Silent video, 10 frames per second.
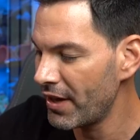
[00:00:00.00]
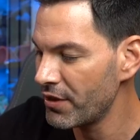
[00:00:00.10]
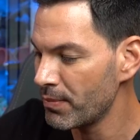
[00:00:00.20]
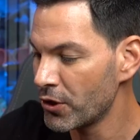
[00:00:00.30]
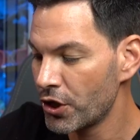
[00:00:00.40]
had
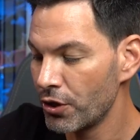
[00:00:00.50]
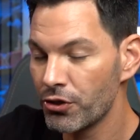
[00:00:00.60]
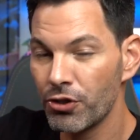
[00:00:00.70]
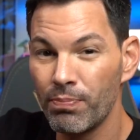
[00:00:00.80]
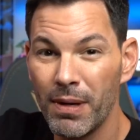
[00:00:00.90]
this material
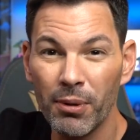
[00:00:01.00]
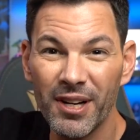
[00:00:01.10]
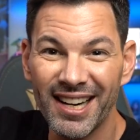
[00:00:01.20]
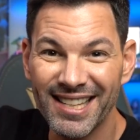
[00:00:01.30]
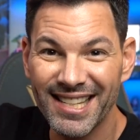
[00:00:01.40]
so people
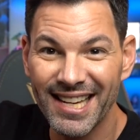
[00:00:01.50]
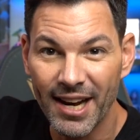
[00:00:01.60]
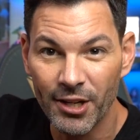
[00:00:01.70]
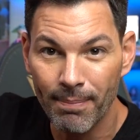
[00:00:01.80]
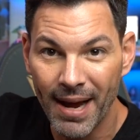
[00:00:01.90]
cannot
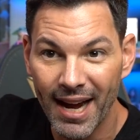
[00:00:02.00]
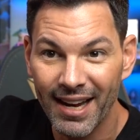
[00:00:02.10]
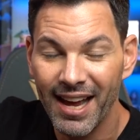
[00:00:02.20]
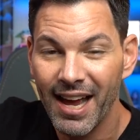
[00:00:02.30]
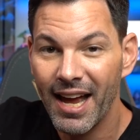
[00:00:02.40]
scan your bag
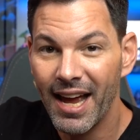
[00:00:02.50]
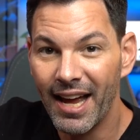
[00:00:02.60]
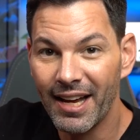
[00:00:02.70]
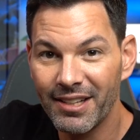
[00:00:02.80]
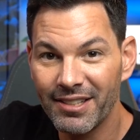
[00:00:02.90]

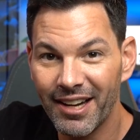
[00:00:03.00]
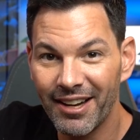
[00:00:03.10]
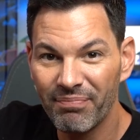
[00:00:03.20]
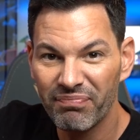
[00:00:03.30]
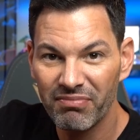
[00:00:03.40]
and,
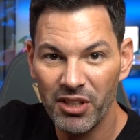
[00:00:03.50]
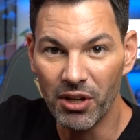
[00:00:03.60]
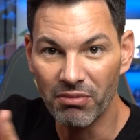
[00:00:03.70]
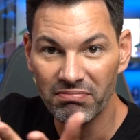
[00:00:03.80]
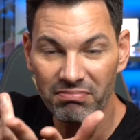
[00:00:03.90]

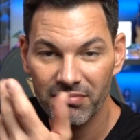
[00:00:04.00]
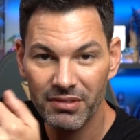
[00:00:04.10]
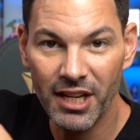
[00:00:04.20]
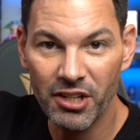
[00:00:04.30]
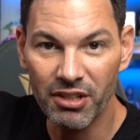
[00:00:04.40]

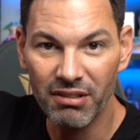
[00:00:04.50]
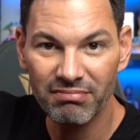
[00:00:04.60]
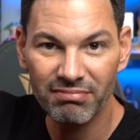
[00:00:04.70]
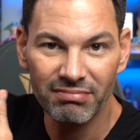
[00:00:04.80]
take your